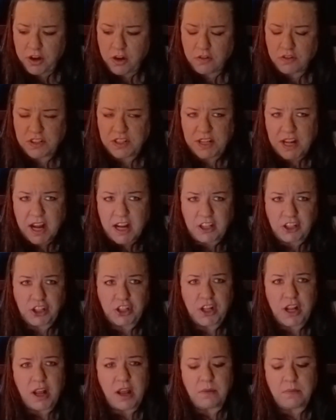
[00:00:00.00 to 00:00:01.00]
sage
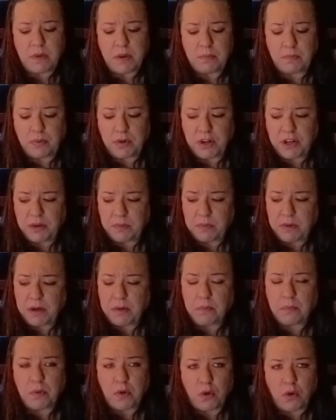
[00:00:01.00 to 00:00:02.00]
them and put them in a
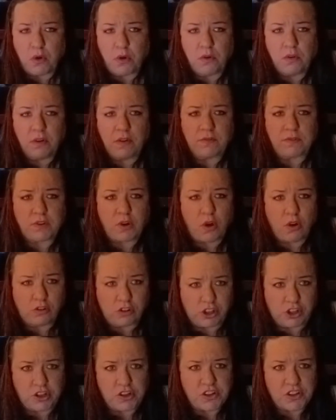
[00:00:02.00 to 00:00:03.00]
bowl of
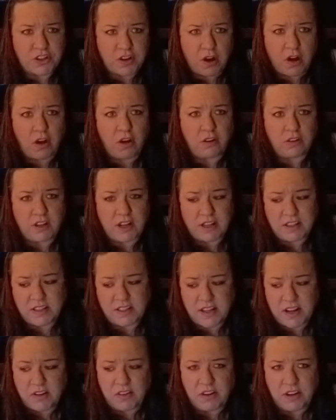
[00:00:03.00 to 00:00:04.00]
kosher salt,
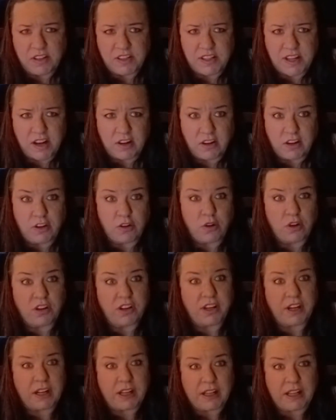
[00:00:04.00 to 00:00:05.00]
etc., in order
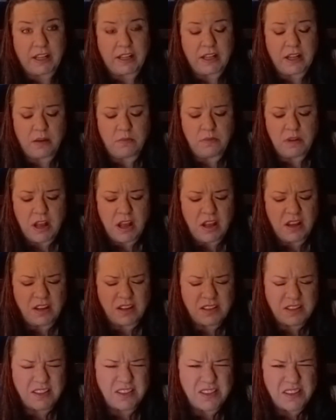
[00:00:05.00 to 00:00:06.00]
to clean them.
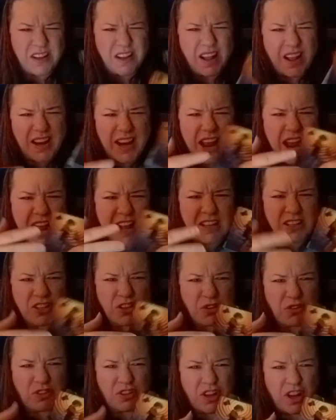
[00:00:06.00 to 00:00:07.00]
Because there's a lot of hands
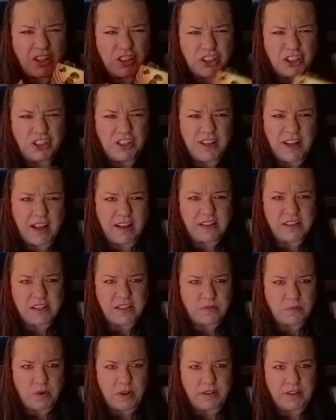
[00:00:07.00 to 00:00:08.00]
who touch
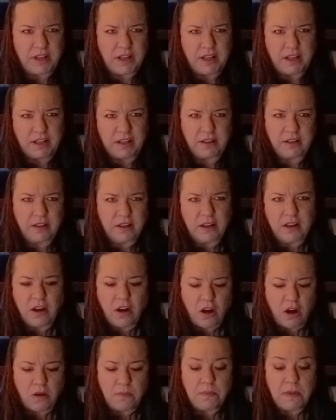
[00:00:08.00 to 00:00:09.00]
decks when they
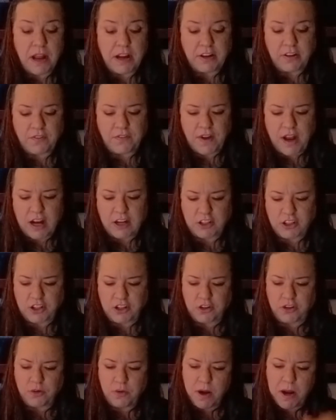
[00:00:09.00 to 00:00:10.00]
are
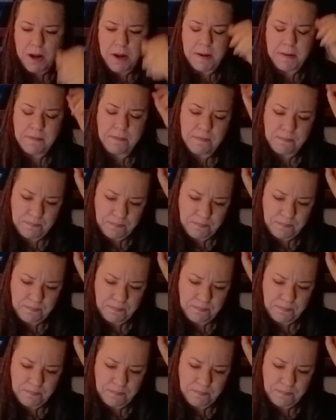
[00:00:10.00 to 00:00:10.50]
manufactured, right?